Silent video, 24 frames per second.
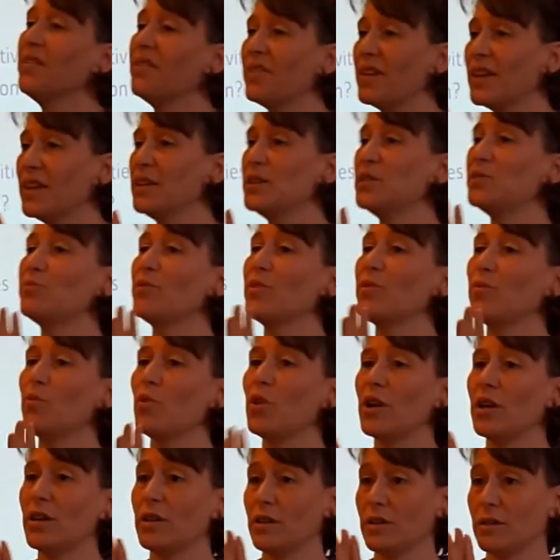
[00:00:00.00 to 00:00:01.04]
Things with
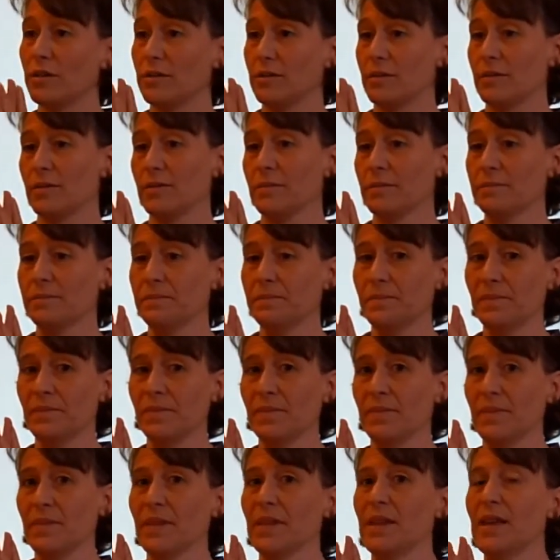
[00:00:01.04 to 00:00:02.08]
Words.
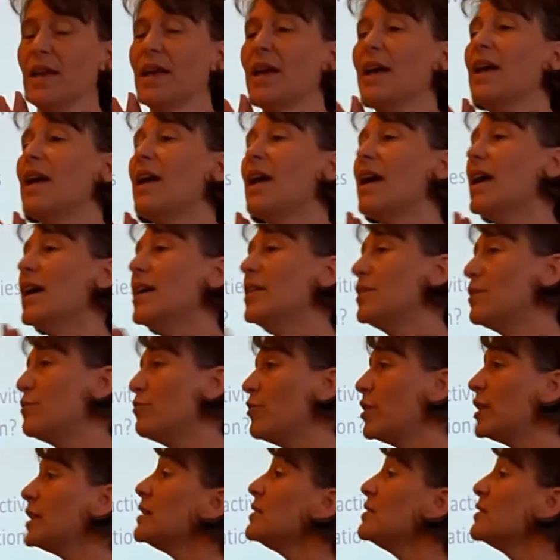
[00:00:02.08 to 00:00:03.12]
And the
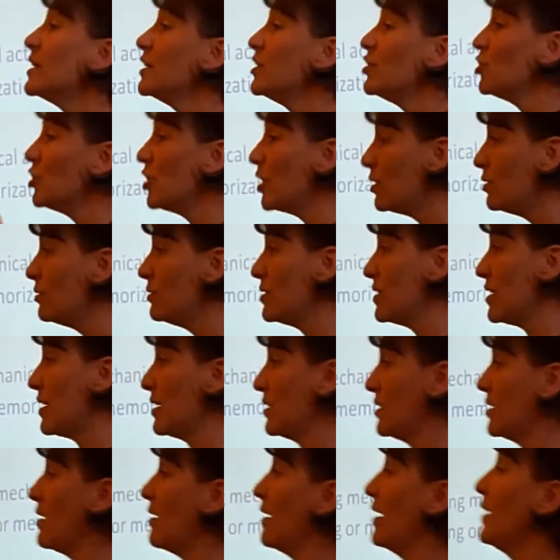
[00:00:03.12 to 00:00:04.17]
reason I chose that
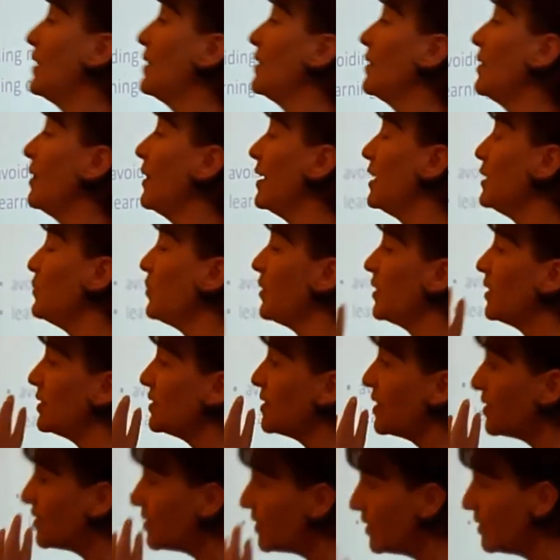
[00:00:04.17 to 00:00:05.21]
title is because
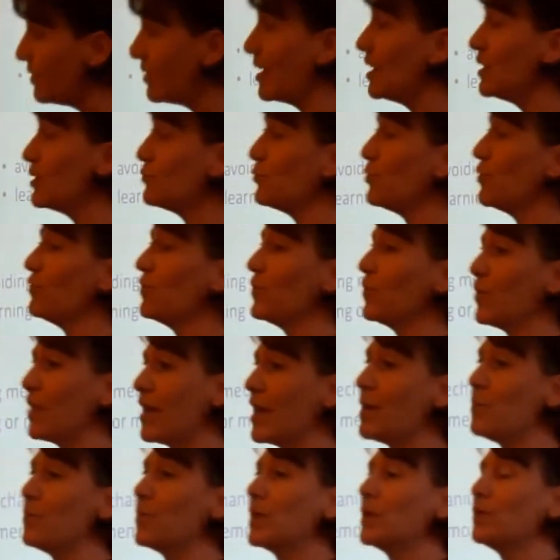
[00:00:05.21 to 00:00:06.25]
I think that's what
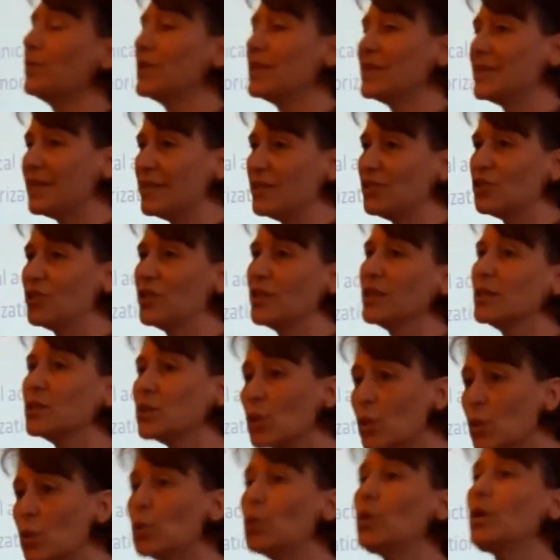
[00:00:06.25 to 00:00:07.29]
vocabulary teaching is
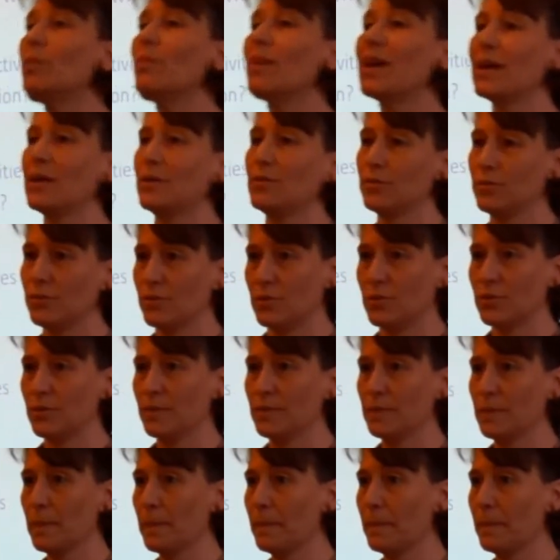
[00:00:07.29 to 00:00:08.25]
all about.